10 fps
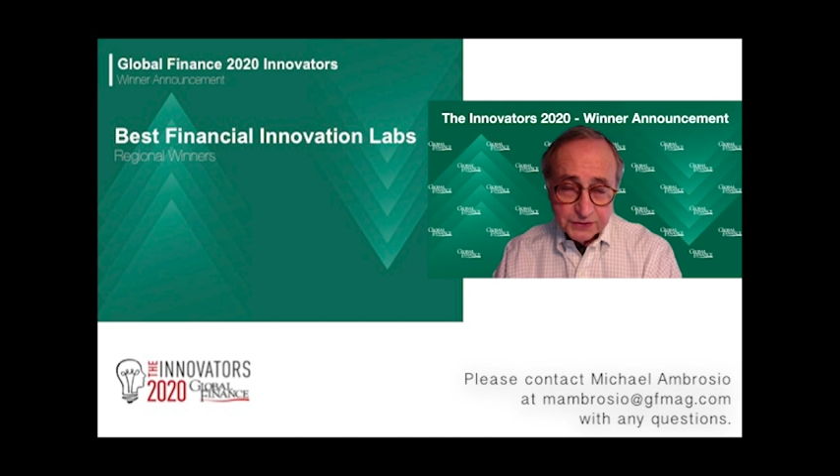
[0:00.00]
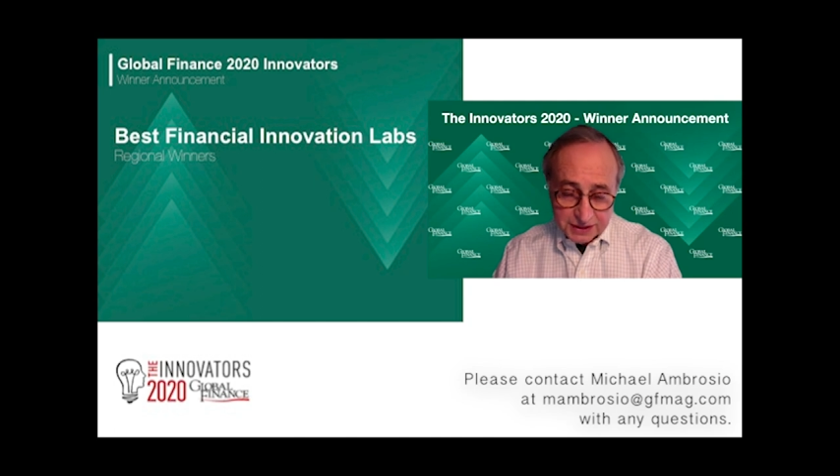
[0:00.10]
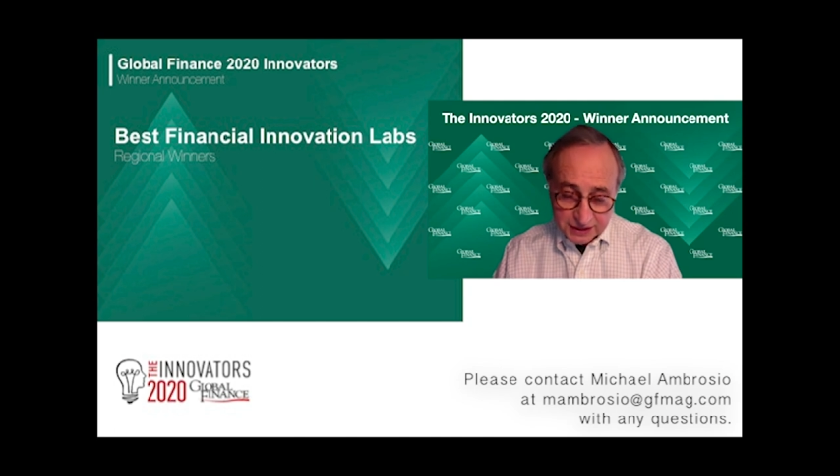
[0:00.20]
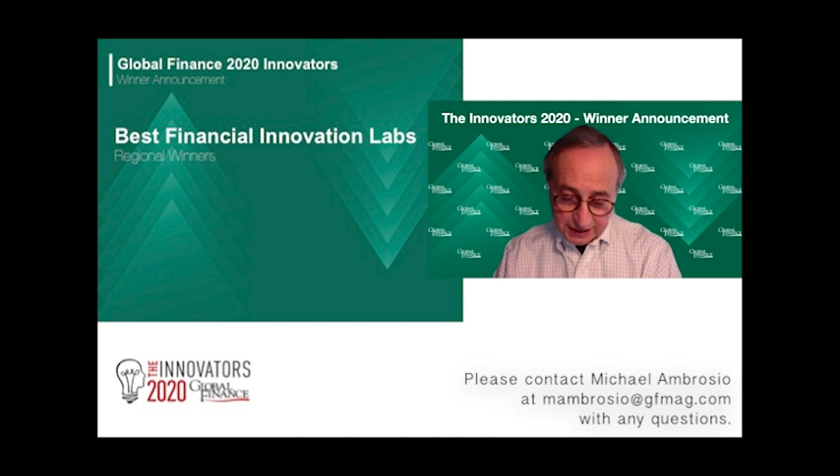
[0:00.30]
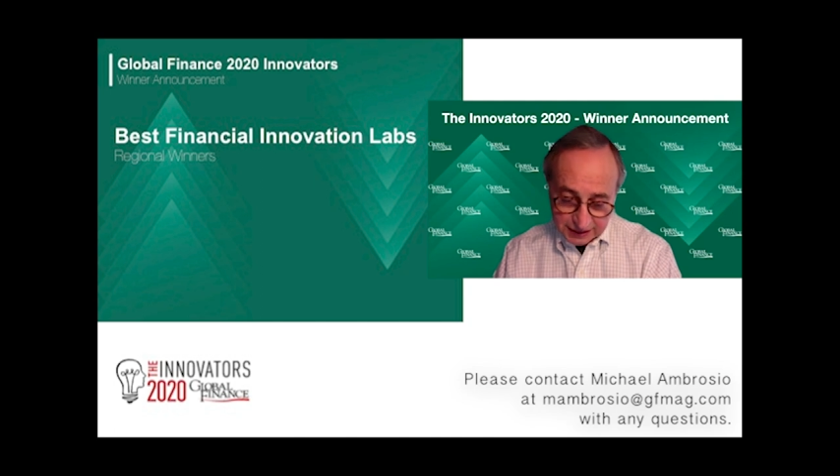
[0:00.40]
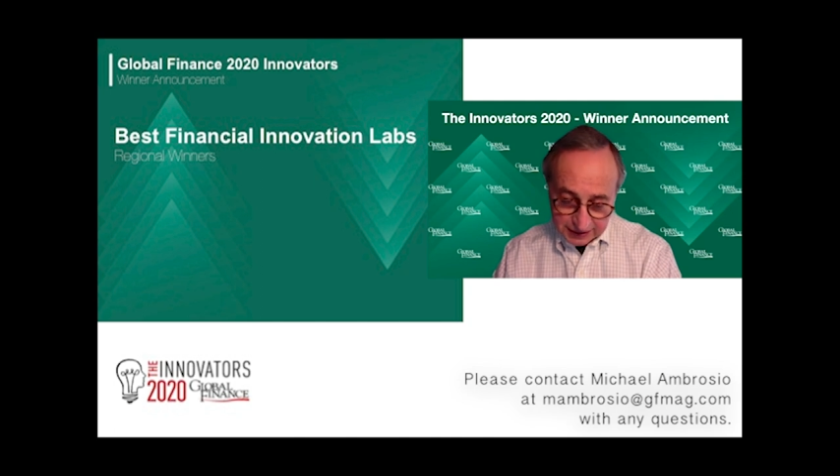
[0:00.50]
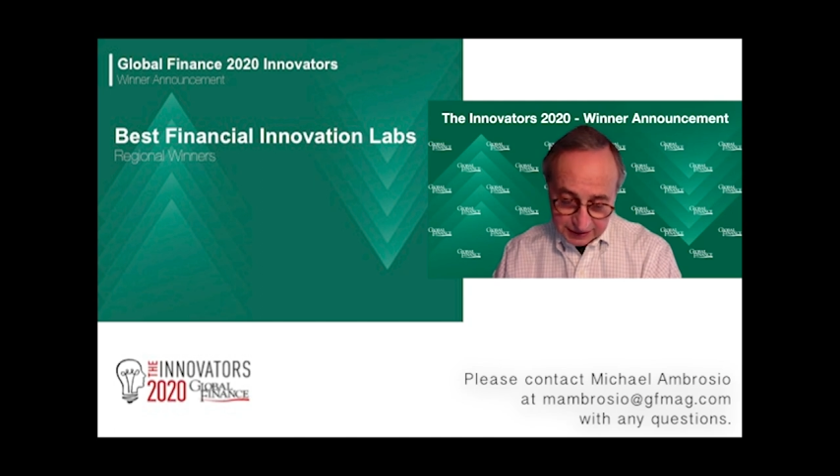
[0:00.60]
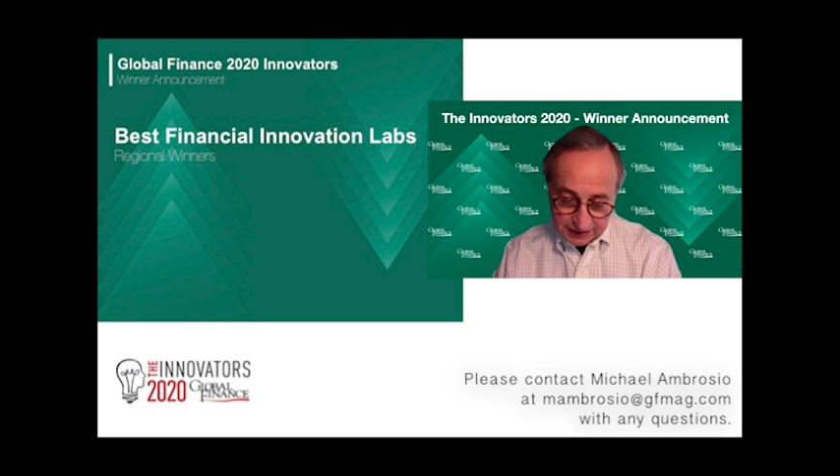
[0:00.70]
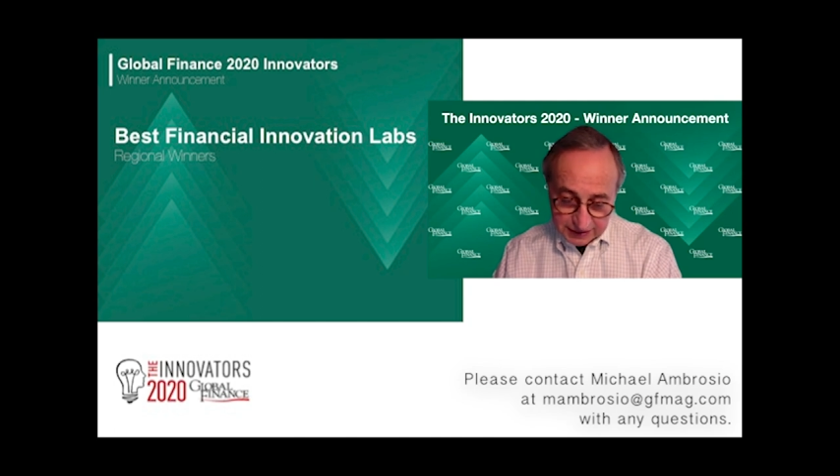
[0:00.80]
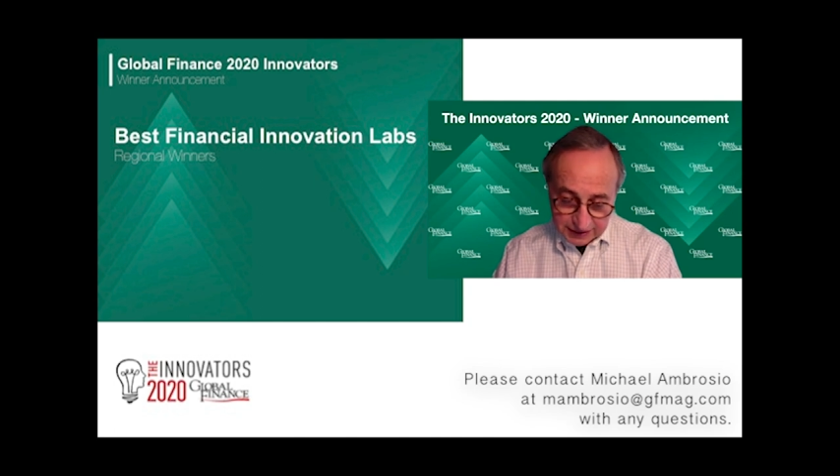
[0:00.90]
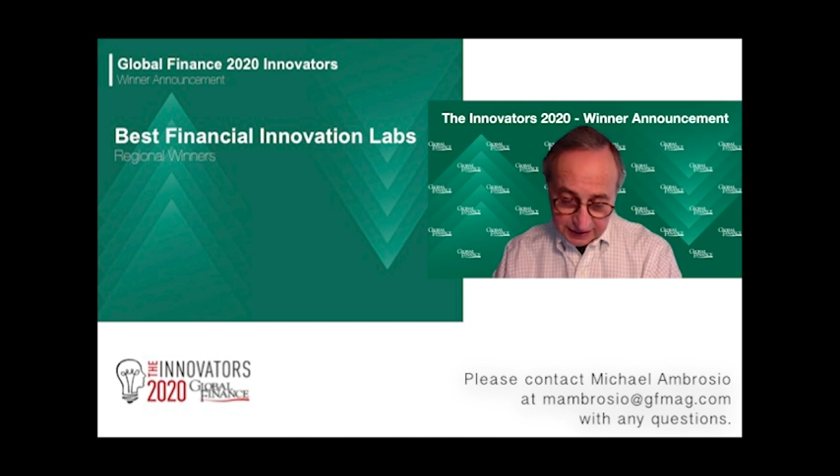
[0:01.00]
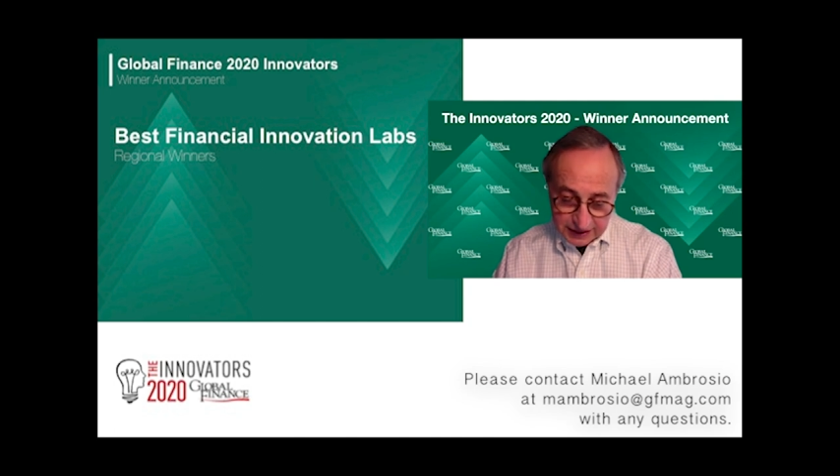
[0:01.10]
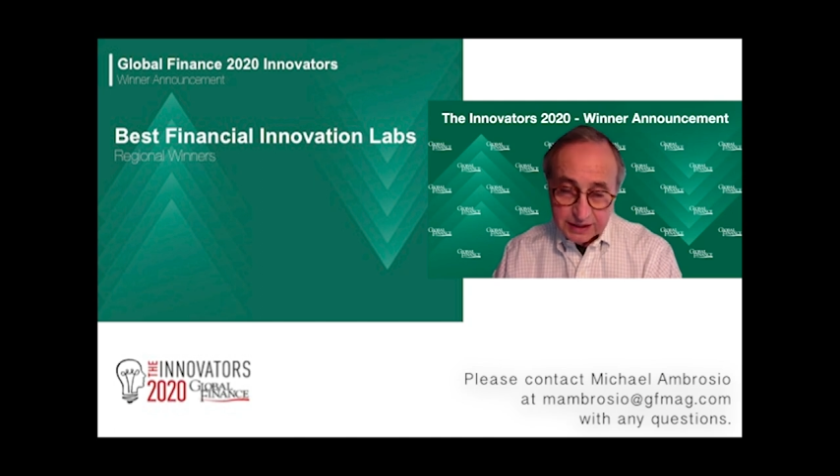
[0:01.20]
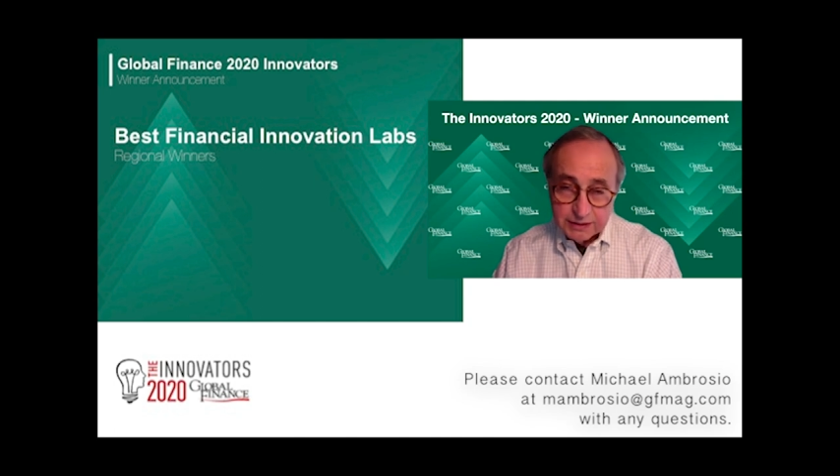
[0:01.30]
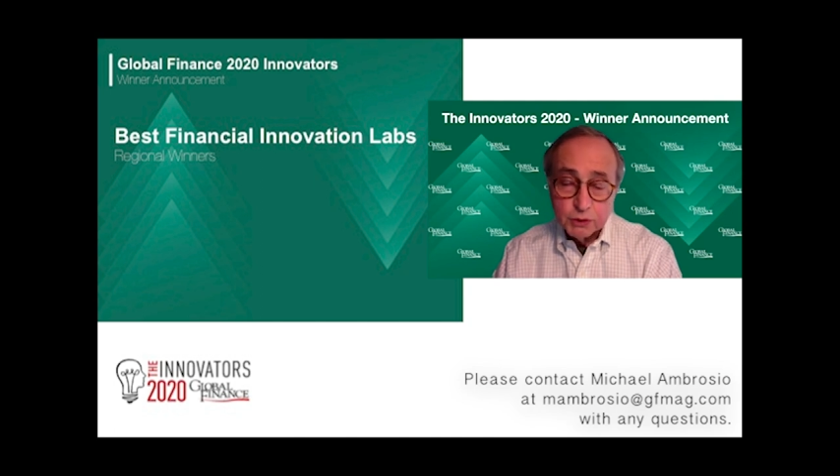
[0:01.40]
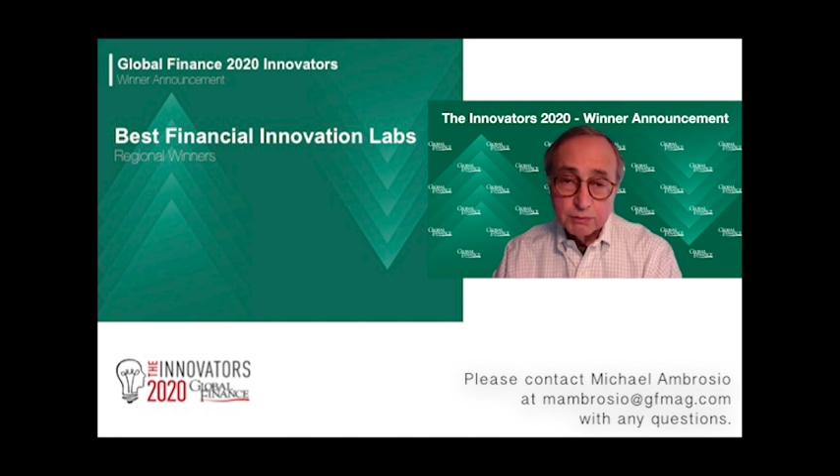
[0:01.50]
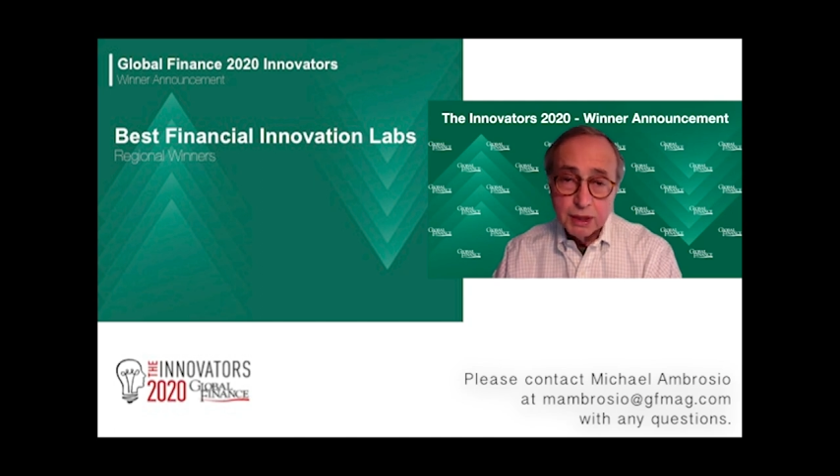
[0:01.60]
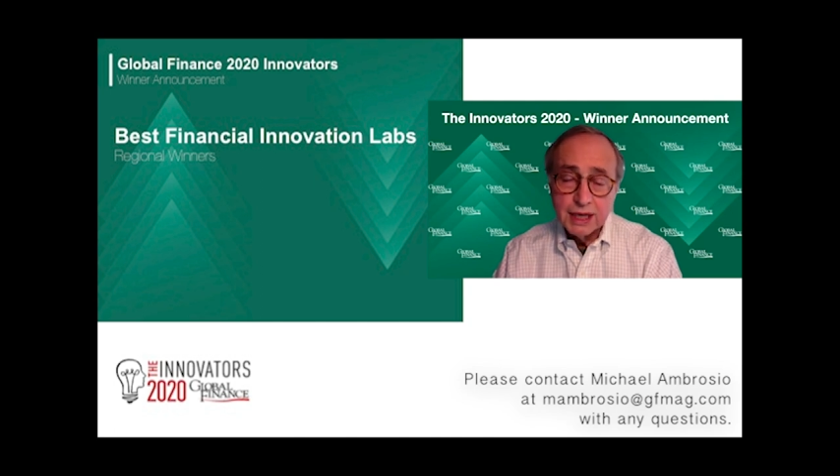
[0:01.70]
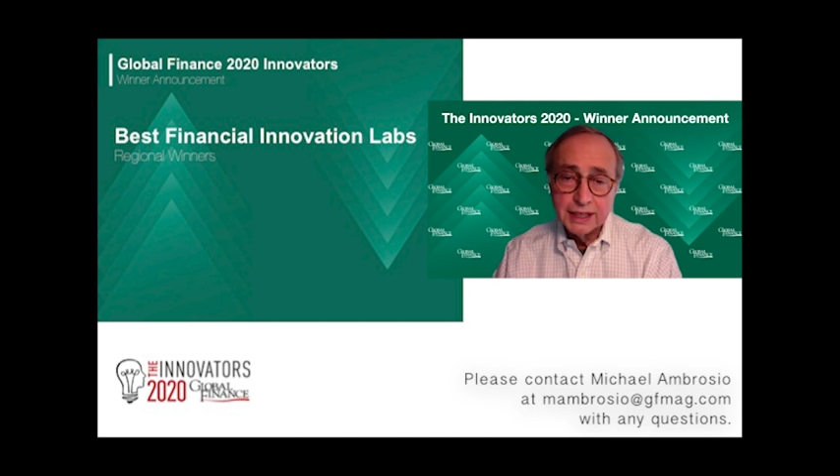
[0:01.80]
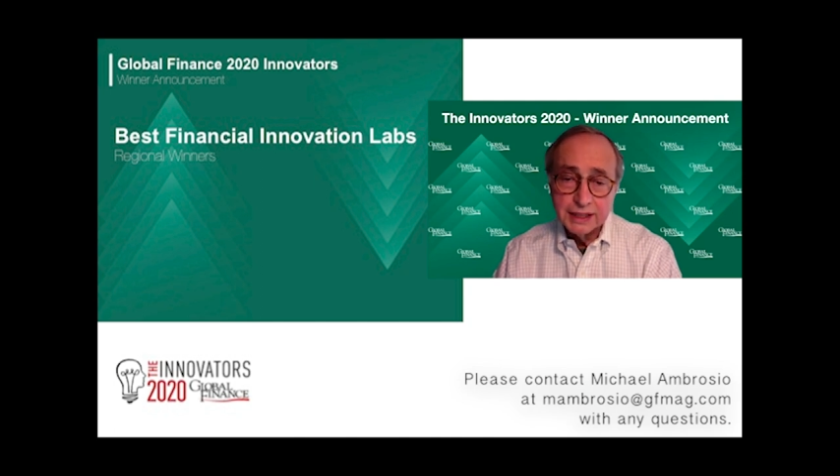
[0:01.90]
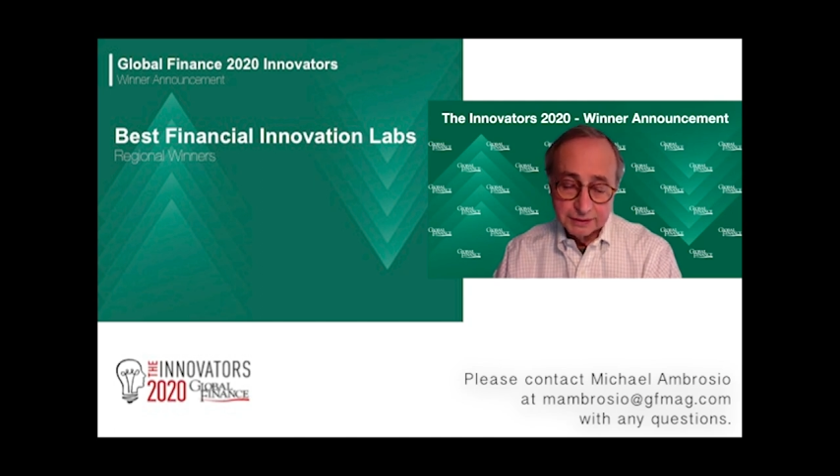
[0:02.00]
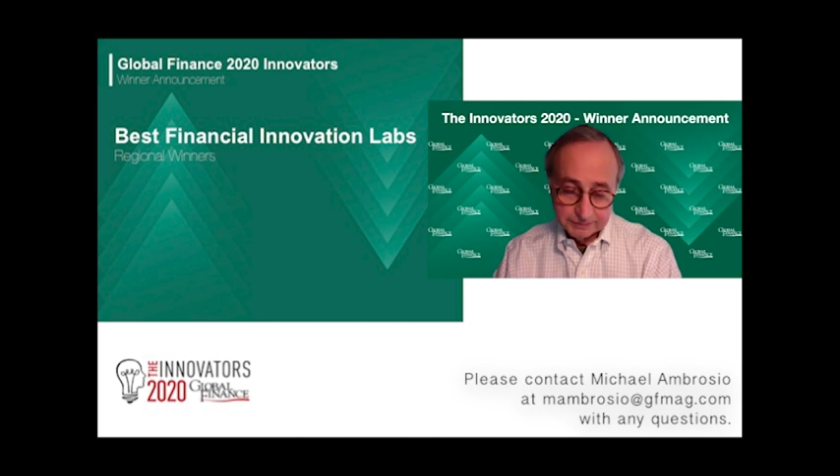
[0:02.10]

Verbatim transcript: FinTech in Mumbai.